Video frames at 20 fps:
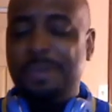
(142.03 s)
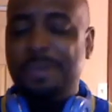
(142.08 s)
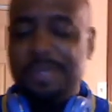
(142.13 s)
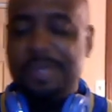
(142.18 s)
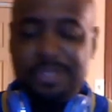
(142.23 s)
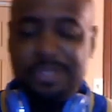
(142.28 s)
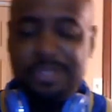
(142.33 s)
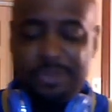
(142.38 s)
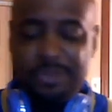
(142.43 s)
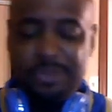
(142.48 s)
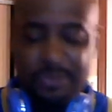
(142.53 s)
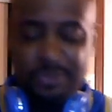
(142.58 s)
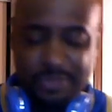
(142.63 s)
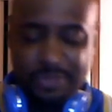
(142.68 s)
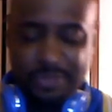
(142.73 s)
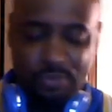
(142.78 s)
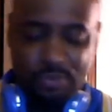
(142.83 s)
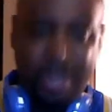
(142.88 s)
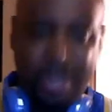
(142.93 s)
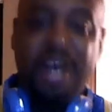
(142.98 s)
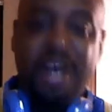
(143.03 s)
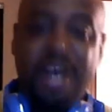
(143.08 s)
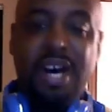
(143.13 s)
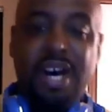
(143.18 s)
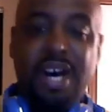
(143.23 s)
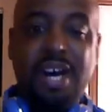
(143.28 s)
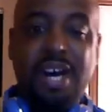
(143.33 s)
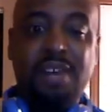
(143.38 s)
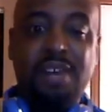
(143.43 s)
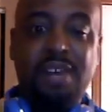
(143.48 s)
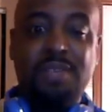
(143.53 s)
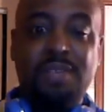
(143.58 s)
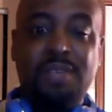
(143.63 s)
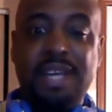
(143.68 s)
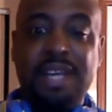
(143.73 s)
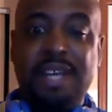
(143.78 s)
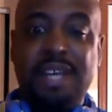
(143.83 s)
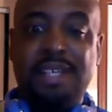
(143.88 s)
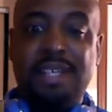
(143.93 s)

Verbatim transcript: and I mean, hell, man, he just